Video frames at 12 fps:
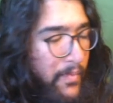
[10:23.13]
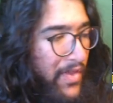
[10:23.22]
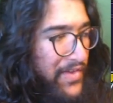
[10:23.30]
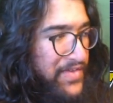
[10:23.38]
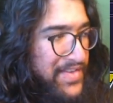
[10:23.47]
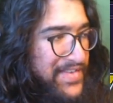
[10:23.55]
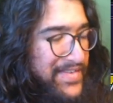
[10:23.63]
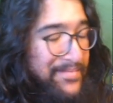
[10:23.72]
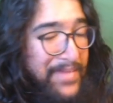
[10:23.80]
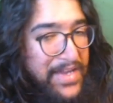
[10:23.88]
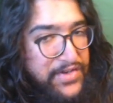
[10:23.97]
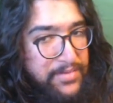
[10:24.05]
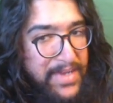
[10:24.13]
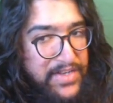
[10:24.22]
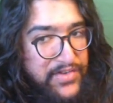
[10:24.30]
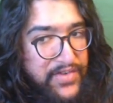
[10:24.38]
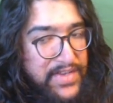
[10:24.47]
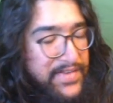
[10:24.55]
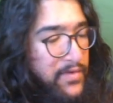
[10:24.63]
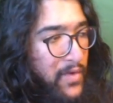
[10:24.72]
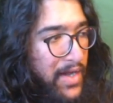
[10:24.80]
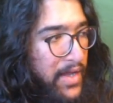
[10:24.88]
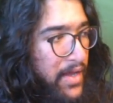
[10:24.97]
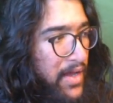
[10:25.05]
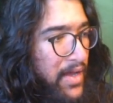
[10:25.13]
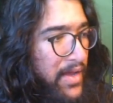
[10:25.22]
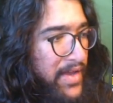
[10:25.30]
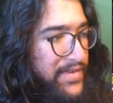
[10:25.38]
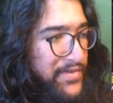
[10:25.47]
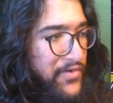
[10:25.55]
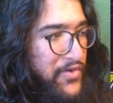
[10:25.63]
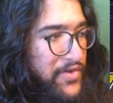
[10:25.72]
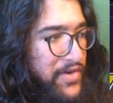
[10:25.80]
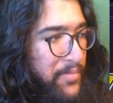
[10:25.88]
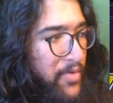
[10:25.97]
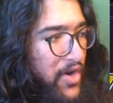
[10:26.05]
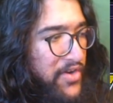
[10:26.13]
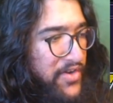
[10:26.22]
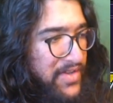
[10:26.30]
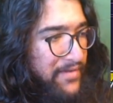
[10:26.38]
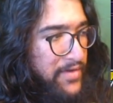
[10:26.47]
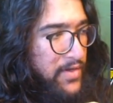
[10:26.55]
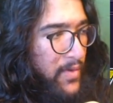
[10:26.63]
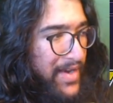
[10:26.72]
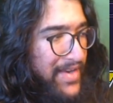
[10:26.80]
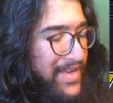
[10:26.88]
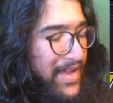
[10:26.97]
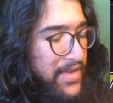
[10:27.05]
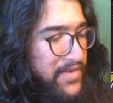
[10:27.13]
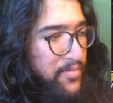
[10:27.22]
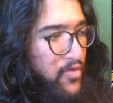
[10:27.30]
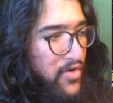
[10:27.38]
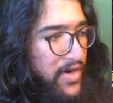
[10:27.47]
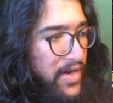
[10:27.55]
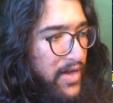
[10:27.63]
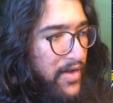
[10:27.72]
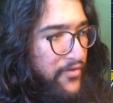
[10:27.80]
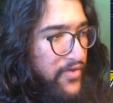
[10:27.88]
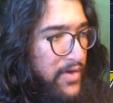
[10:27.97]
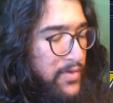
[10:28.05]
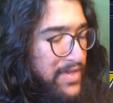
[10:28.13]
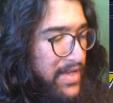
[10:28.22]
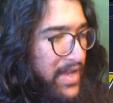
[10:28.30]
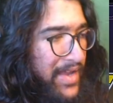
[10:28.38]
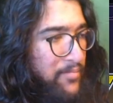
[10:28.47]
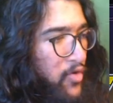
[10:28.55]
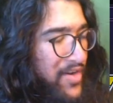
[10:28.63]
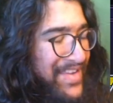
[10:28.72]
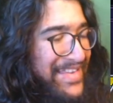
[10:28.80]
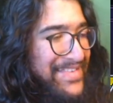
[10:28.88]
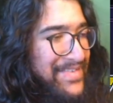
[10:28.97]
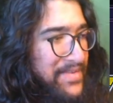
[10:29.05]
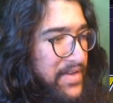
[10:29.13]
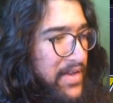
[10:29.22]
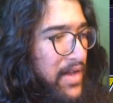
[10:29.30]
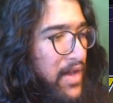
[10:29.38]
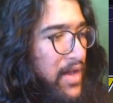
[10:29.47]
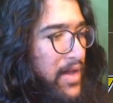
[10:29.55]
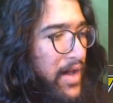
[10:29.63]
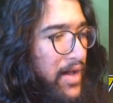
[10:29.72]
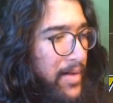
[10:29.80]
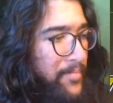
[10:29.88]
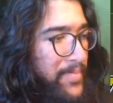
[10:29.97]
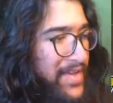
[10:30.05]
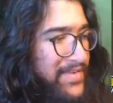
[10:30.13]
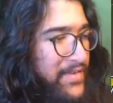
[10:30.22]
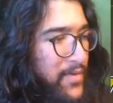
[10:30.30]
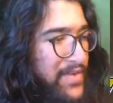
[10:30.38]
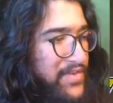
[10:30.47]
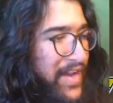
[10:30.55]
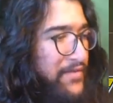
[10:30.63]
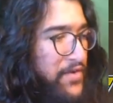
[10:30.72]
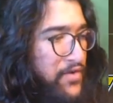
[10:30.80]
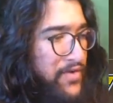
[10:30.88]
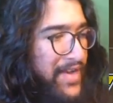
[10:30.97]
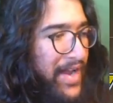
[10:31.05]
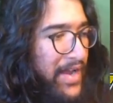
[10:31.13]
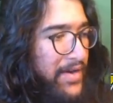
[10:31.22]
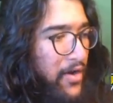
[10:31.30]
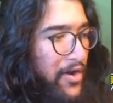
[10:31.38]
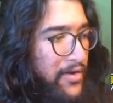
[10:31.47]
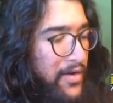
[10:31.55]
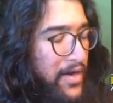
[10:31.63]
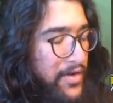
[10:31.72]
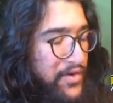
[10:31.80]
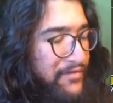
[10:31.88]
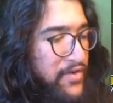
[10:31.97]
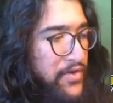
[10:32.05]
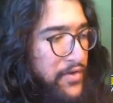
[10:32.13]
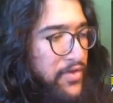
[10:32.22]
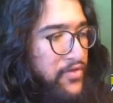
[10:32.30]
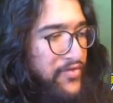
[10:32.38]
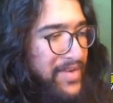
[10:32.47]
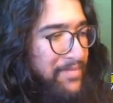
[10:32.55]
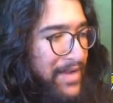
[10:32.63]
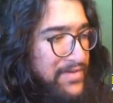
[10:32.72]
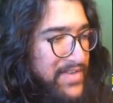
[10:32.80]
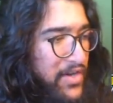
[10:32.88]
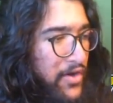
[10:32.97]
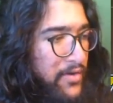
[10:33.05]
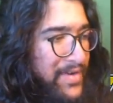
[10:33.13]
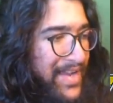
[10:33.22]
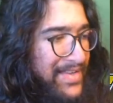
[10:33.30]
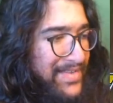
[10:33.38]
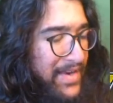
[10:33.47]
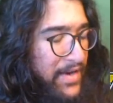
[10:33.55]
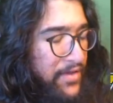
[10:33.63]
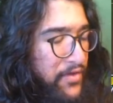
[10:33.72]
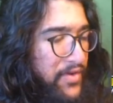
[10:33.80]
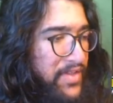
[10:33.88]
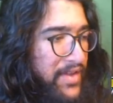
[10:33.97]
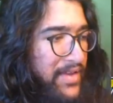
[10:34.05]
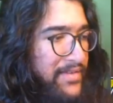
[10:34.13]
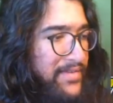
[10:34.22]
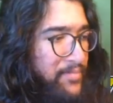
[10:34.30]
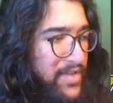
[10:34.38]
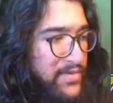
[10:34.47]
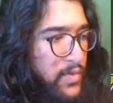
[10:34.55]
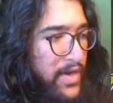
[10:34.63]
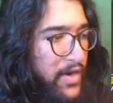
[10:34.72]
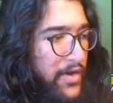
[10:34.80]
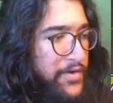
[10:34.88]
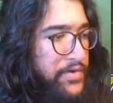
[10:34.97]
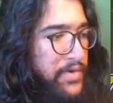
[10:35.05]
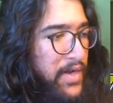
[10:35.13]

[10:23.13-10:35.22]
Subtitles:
This is the major reason why, is in order to proc your level 20 talent more frequently and more easily, because otherwise you have to do 3 bouncing auto attacks that hit 3 things plus 1 auto.